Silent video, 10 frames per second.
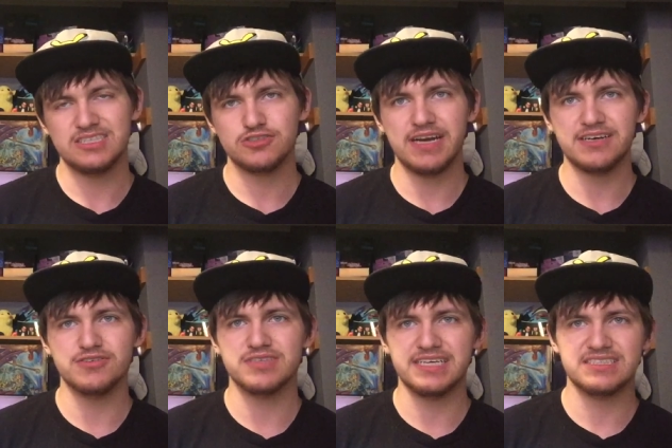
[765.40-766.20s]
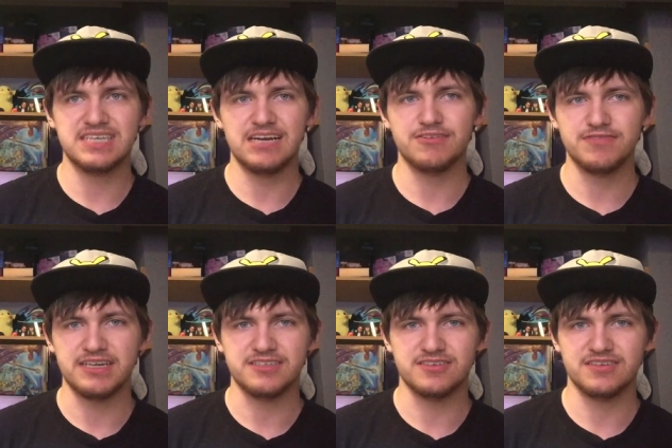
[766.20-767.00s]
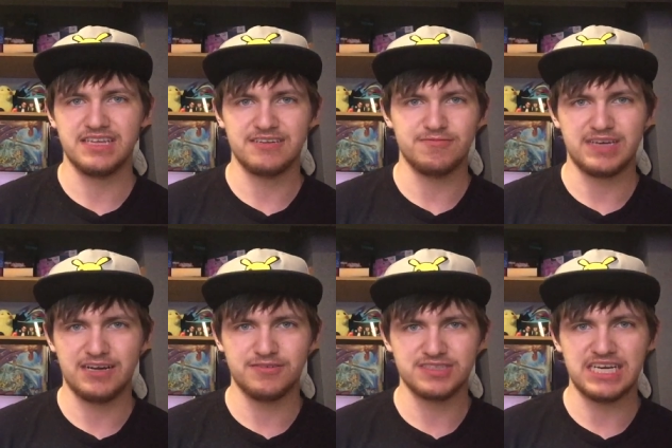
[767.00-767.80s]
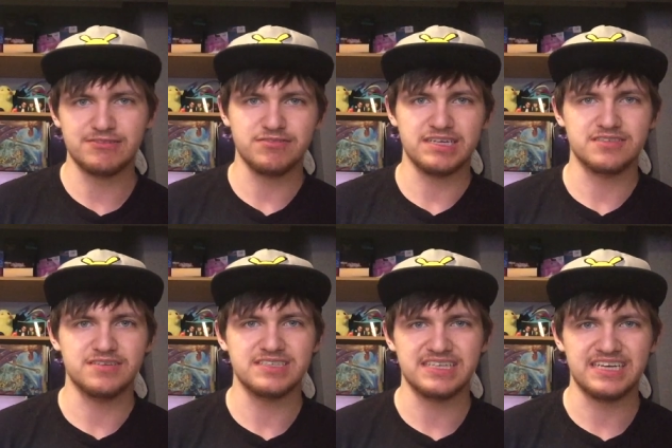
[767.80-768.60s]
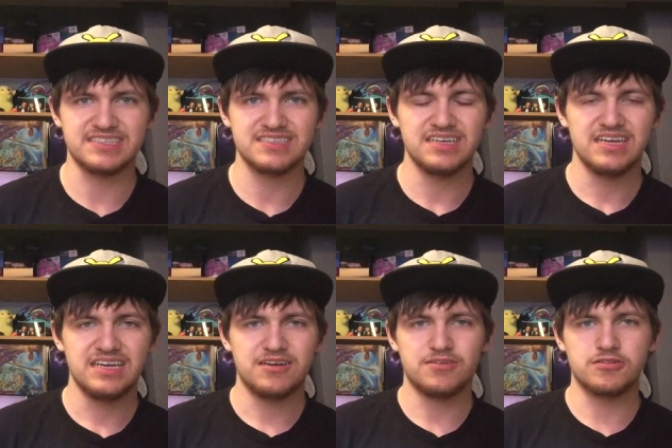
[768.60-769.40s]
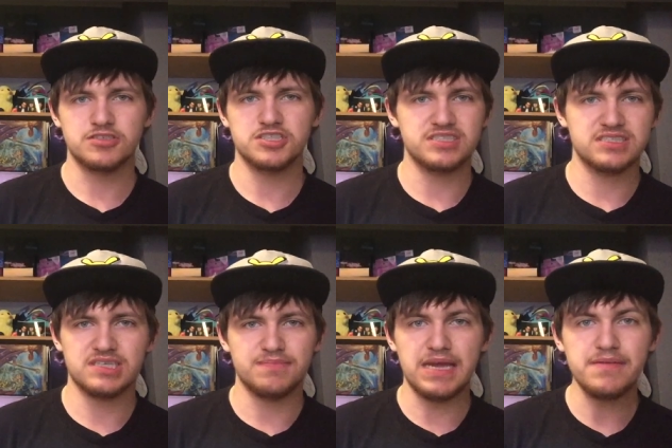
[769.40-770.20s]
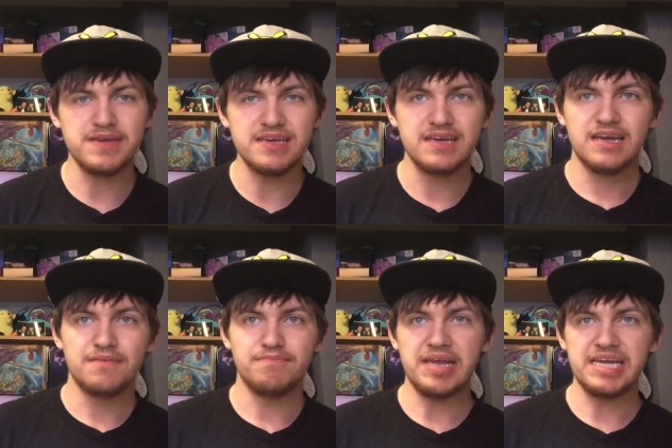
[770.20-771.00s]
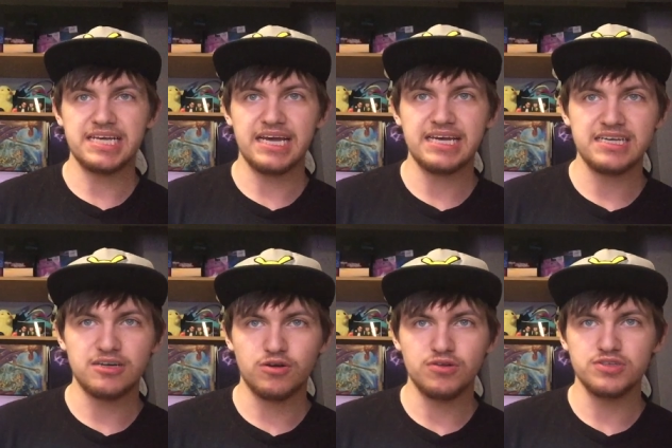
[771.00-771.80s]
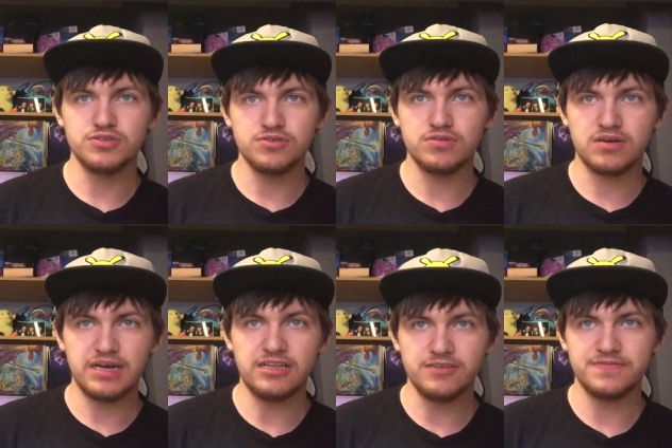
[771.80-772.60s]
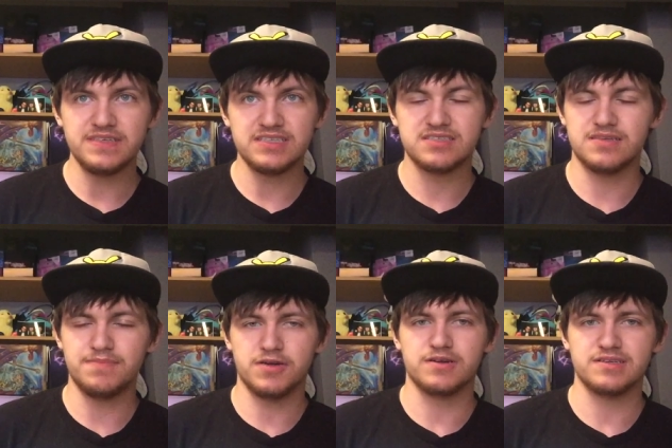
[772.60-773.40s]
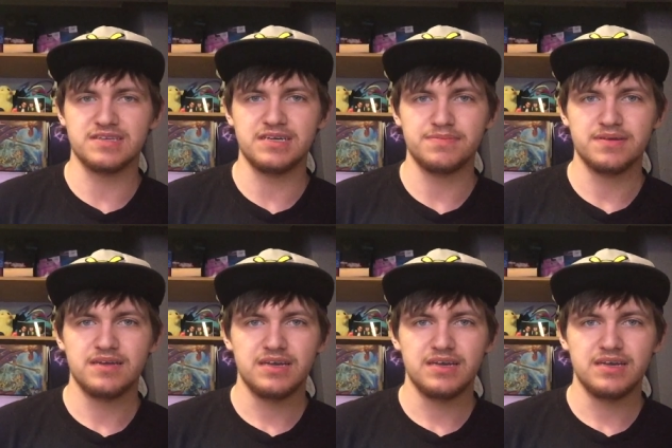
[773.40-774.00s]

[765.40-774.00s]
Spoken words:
Stratos, like Psy Reflector, like how Psy Reflector is, I guess. Or just maybe make a whole new LV sub-archetype